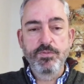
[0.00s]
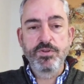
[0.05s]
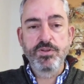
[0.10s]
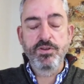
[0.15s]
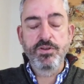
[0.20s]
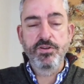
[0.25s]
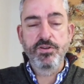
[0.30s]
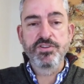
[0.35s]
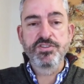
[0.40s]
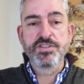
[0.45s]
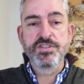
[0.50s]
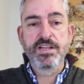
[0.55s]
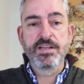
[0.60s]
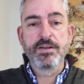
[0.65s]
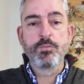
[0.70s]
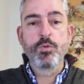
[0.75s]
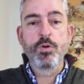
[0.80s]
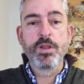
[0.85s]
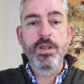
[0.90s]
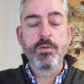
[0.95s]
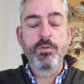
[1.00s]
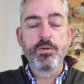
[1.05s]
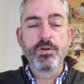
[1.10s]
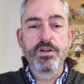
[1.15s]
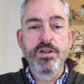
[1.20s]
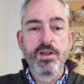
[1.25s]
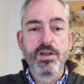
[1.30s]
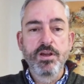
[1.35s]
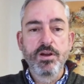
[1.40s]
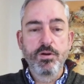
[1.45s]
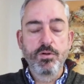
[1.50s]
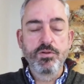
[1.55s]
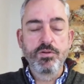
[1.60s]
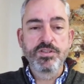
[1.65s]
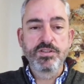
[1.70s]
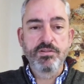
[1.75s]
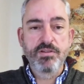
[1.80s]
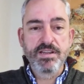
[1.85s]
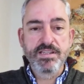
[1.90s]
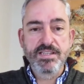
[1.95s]
to understanding where they would host
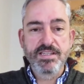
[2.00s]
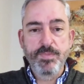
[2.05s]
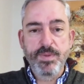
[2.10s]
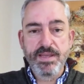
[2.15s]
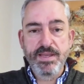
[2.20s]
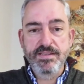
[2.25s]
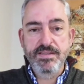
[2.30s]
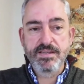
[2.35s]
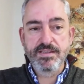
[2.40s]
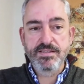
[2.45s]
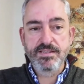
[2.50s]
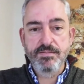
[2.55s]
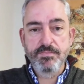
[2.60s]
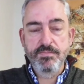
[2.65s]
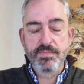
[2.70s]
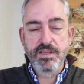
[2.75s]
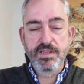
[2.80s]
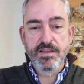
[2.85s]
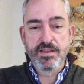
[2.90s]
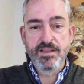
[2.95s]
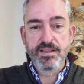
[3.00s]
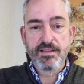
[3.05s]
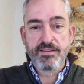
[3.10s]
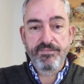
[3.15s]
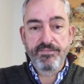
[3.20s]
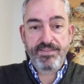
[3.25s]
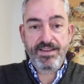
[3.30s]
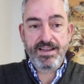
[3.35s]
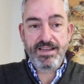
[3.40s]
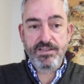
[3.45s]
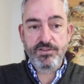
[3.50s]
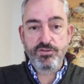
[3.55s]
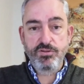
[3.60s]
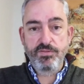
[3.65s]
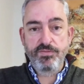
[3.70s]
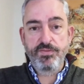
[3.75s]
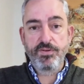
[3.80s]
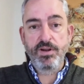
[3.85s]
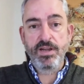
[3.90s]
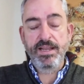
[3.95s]
their SAP system fell into a
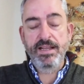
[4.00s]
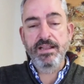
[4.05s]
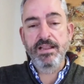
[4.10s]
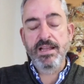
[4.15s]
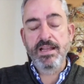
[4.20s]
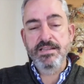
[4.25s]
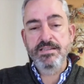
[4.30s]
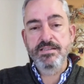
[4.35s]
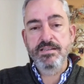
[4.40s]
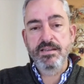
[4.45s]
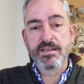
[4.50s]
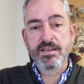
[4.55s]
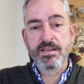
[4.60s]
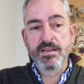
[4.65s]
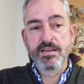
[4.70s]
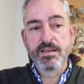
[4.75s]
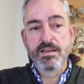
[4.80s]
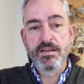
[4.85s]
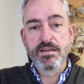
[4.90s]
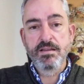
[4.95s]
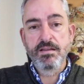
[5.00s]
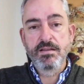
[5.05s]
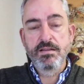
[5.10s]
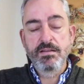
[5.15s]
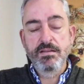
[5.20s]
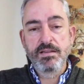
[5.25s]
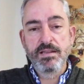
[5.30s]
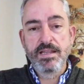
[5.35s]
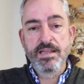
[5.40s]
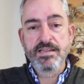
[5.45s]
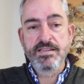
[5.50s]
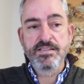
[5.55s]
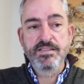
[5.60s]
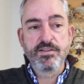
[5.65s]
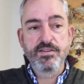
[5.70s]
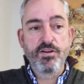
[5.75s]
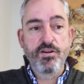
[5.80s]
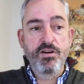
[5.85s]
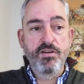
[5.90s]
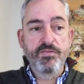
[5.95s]
fairly classic list
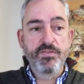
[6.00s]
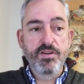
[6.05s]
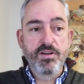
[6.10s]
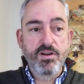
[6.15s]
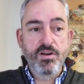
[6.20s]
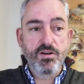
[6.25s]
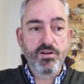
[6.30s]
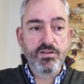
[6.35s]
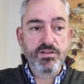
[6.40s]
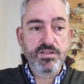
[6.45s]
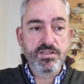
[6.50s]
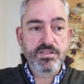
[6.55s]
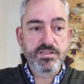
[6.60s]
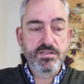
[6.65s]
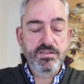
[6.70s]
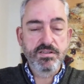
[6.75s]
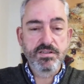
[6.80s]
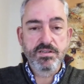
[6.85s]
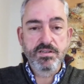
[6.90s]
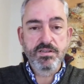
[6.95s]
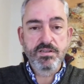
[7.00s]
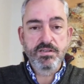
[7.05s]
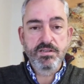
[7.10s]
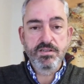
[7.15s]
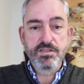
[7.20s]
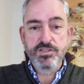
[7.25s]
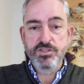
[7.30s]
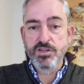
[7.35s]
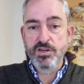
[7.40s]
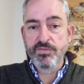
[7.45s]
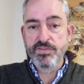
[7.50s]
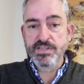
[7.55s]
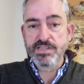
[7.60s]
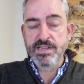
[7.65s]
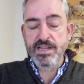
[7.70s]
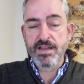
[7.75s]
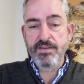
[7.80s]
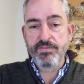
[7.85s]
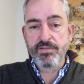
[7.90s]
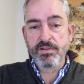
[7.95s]
of cost, service
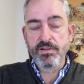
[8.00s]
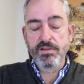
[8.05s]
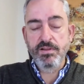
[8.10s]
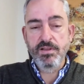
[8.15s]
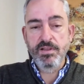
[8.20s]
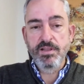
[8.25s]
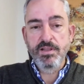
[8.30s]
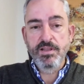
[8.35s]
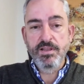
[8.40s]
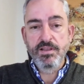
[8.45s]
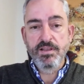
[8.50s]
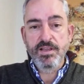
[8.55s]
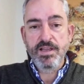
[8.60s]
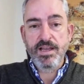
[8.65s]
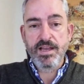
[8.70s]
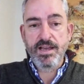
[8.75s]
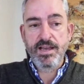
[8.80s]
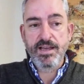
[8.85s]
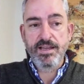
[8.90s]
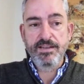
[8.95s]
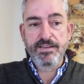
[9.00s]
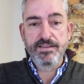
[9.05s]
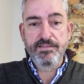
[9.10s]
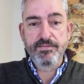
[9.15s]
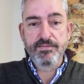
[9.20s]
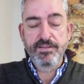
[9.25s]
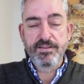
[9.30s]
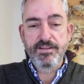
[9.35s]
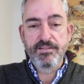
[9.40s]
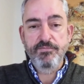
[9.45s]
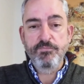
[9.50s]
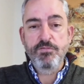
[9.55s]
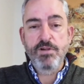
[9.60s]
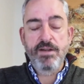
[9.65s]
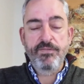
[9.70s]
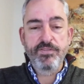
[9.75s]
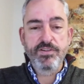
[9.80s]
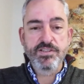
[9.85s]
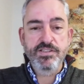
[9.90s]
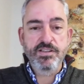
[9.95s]
level, and
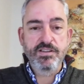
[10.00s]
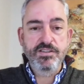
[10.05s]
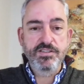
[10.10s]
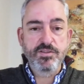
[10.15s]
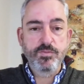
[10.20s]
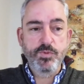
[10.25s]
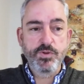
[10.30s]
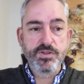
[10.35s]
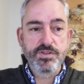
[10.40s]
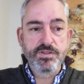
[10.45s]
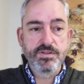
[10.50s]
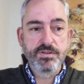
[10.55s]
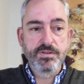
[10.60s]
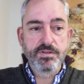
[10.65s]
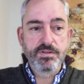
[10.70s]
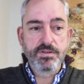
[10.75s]
reference customers.